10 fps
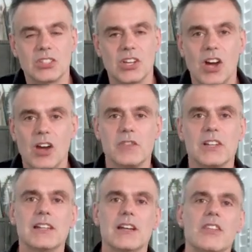So
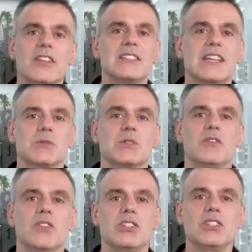hopefully this test was of use